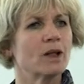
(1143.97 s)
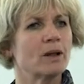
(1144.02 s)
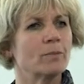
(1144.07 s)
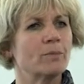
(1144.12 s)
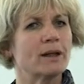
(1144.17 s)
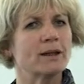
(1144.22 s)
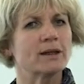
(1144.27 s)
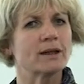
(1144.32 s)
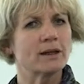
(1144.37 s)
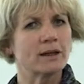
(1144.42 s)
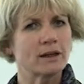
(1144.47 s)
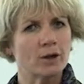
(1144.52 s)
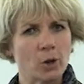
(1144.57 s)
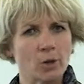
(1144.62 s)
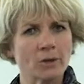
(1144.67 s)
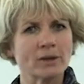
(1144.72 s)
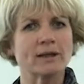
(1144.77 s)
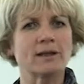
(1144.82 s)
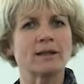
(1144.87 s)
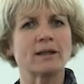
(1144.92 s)
but
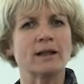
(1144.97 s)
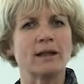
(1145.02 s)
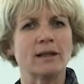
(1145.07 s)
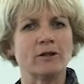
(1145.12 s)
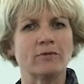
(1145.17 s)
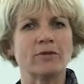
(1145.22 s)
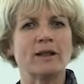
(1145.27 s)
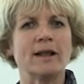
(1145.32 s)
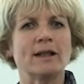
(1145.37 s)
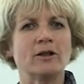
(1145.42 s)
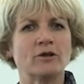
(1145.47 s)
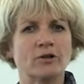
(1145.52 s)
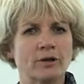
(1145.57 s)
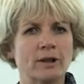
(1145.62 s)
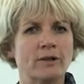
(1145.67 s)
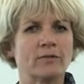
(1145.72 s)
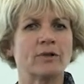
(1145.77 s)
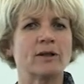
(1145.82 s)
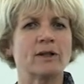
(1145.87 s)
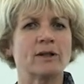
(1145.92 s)
constantly feeling
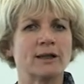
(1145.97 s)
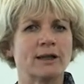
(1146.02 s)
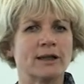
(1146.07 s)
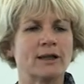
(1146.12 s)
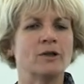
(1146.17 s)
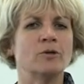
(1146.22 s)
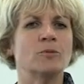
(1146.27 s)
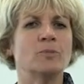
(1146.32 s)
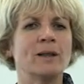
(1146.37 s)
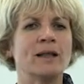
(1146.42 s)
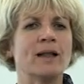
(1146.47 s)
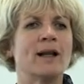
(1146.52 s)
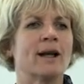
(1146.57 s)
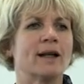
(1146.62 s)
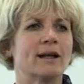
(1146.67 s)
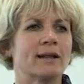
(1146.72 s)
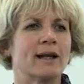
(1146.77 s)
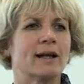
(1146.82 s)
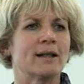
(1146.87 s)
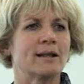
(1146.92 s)
driven to be
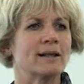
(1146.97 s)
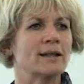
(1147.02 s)
like that,